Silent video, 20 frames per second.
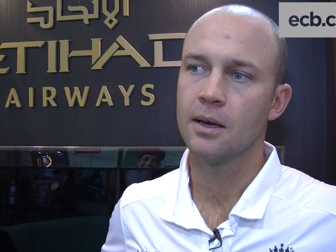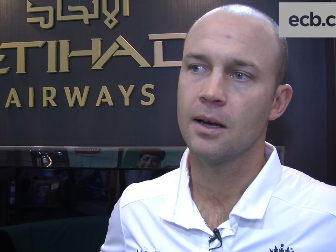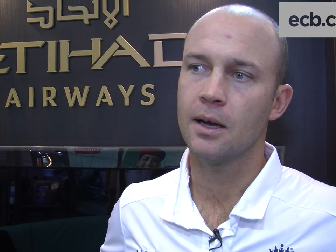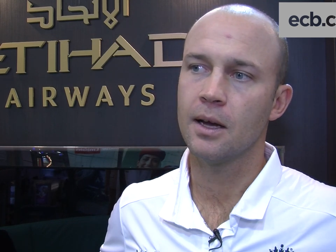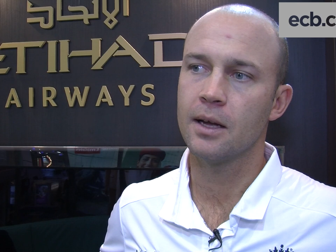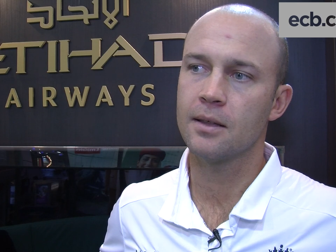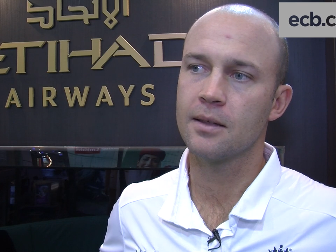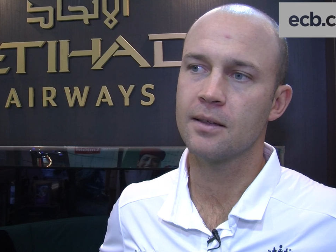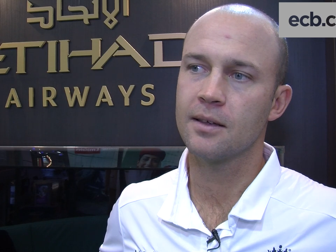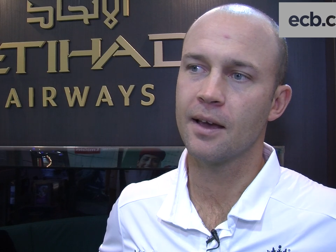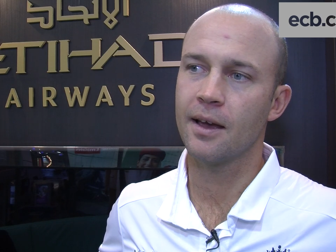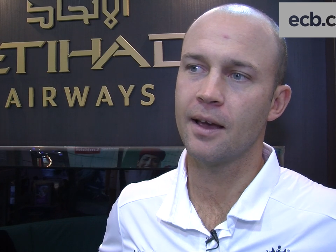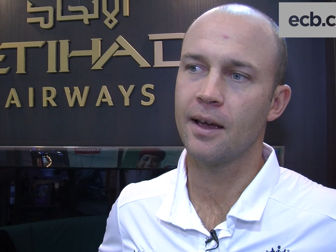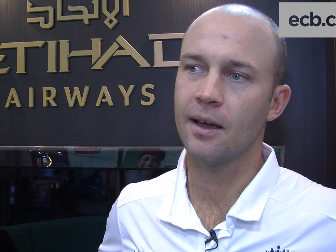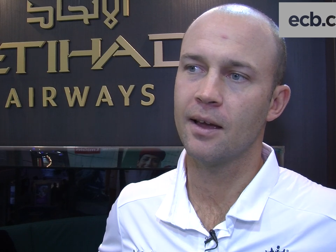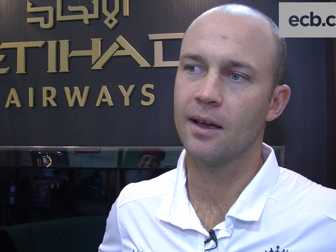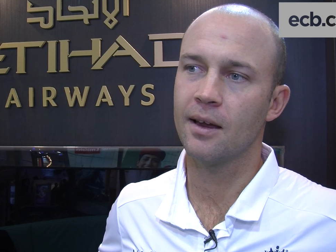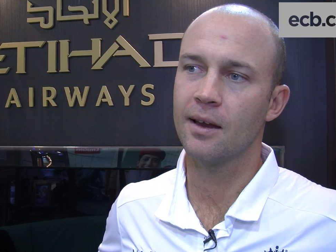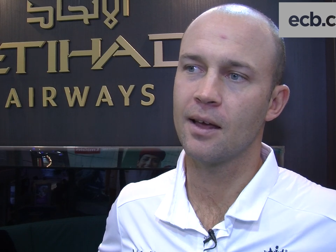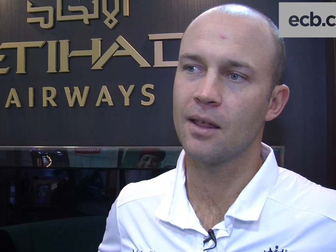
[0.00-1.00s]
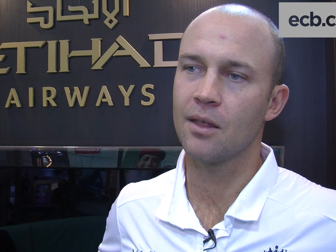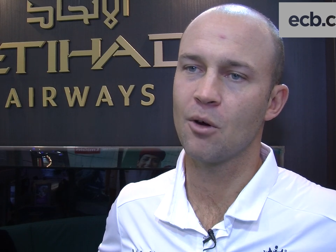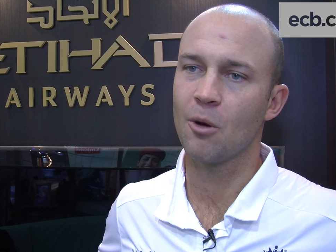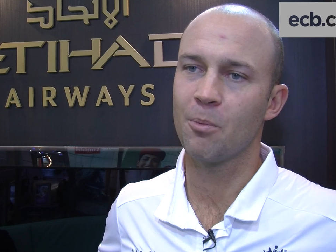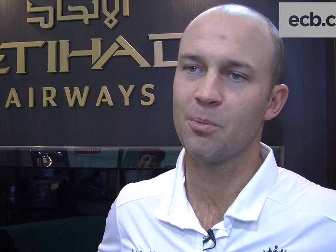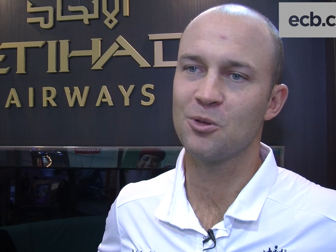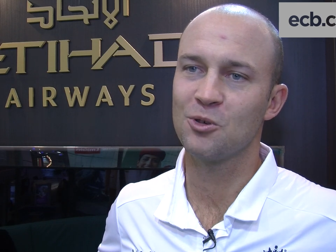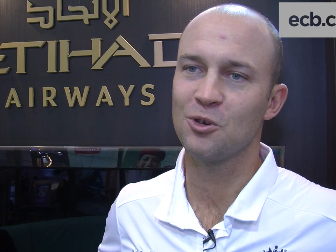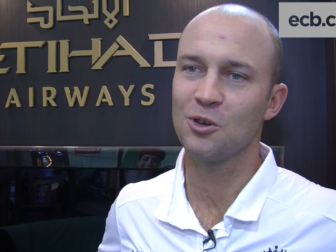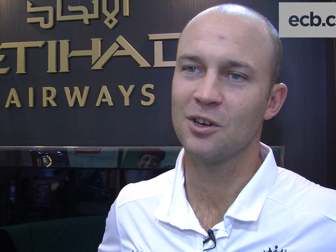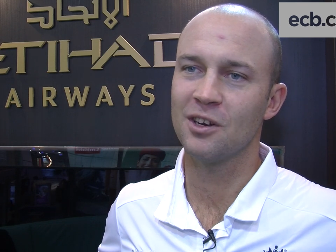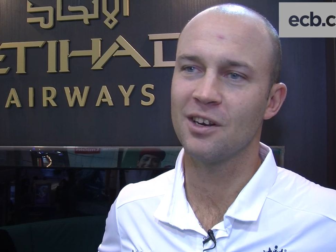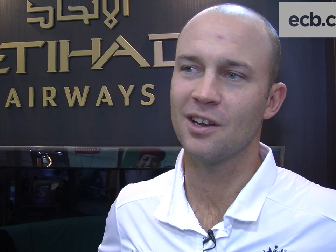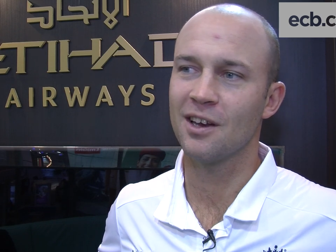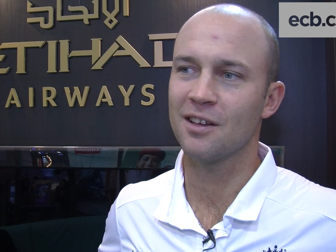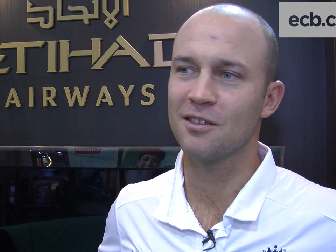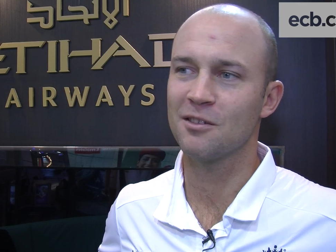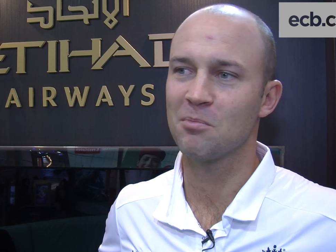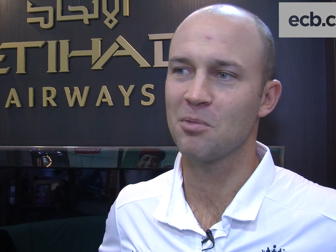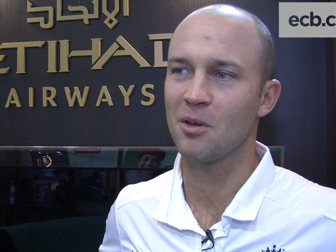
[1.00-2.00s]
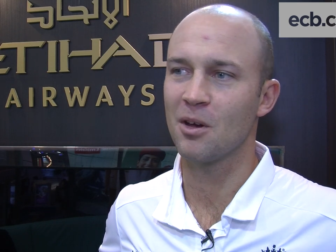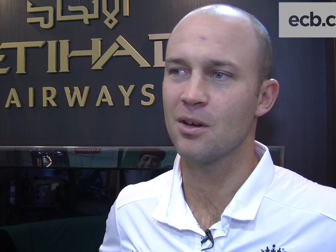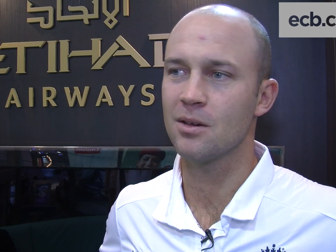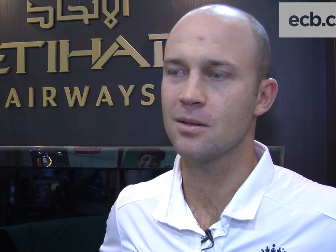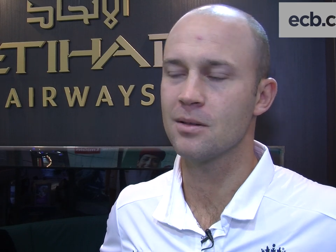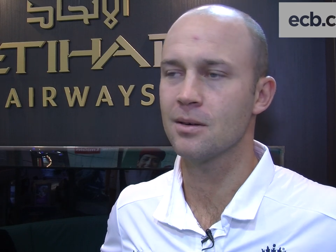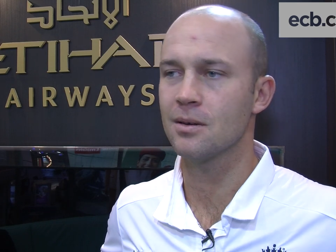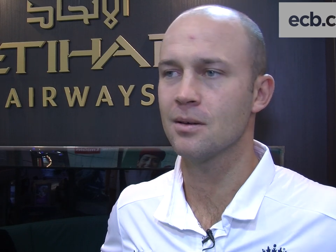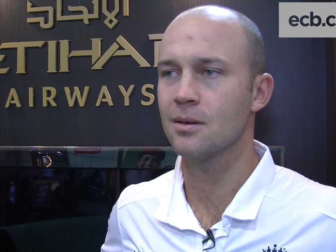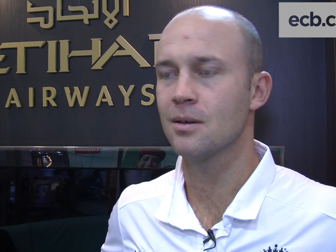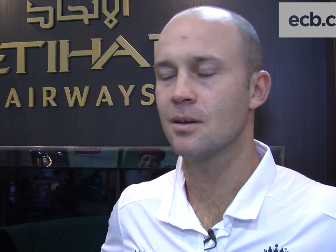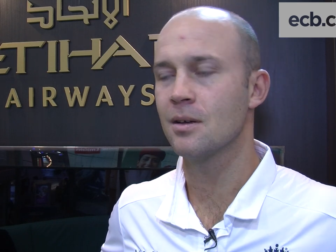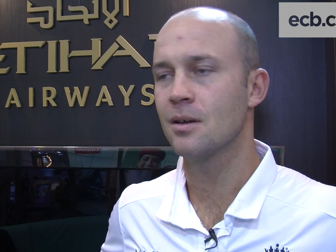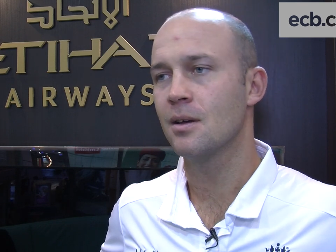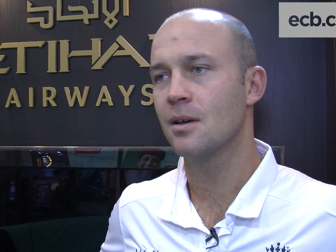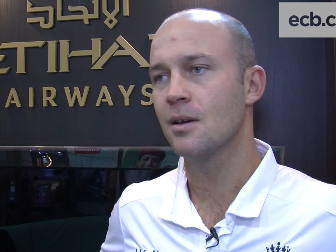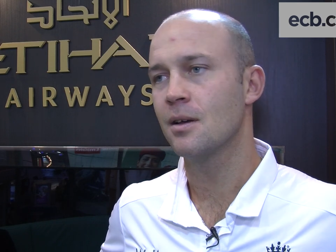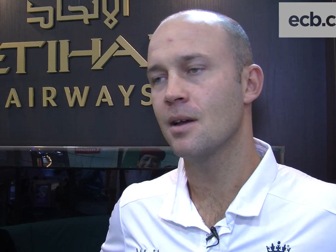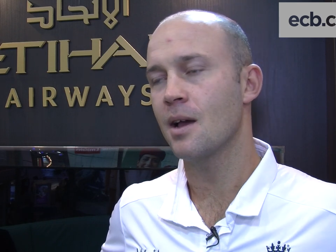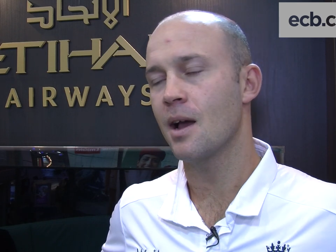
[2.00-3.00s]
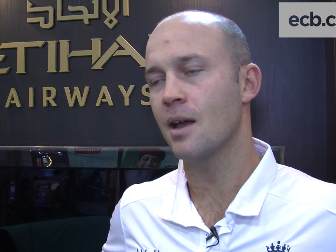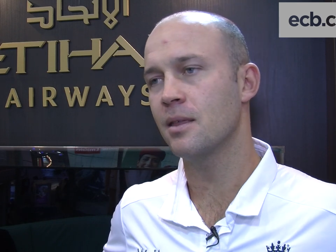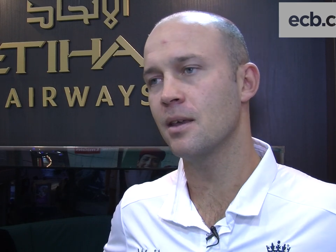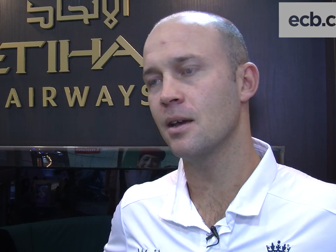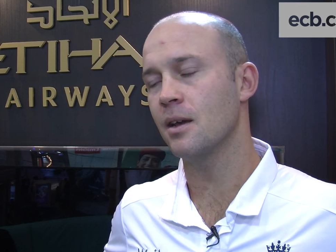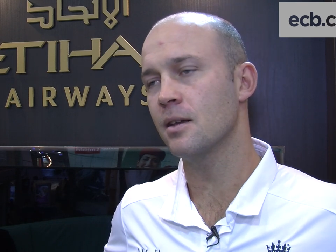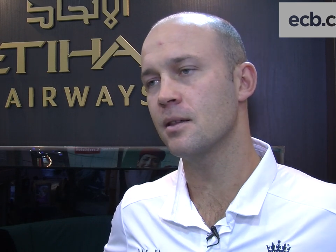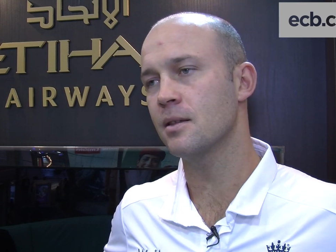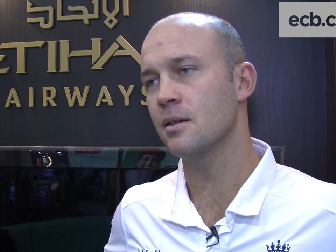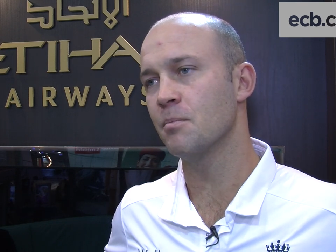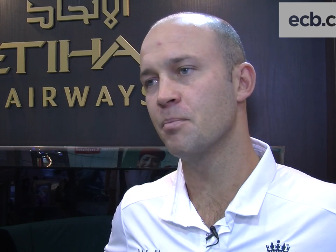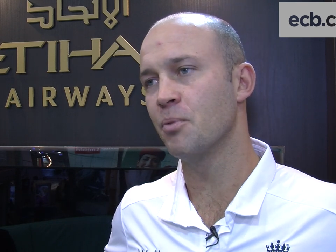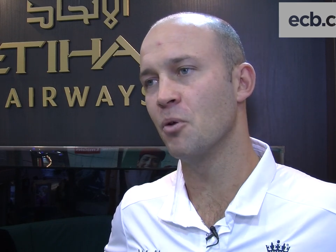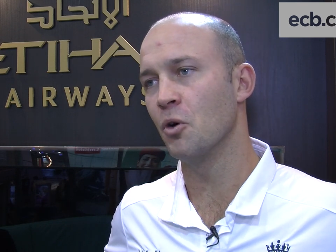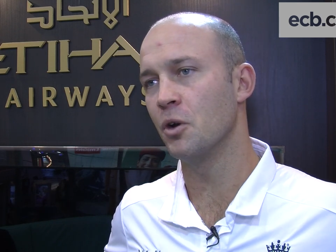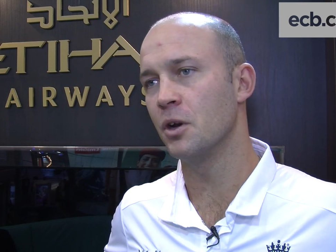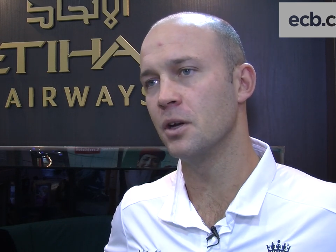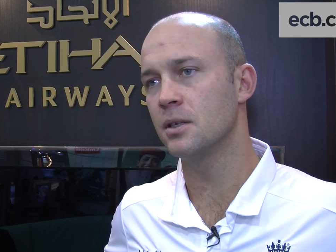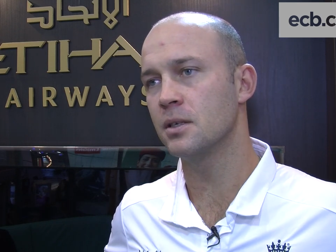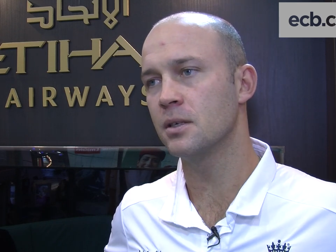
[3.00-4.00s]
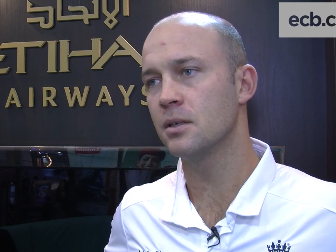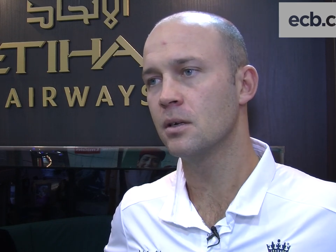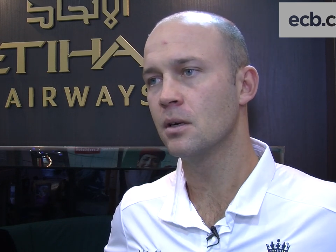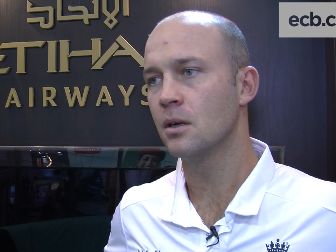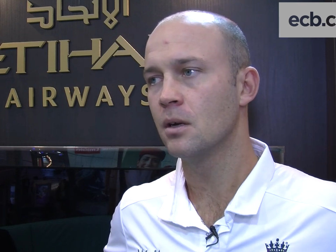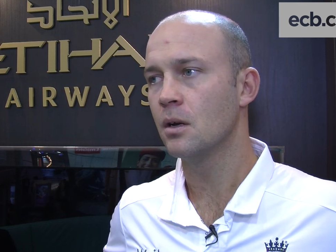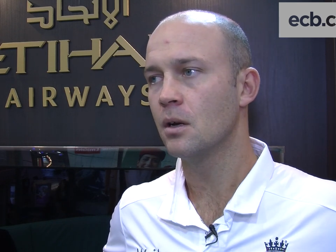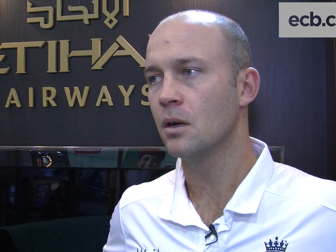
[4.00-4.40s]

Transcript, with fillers: it's a, another opportunity, I suppose, and I think it's important.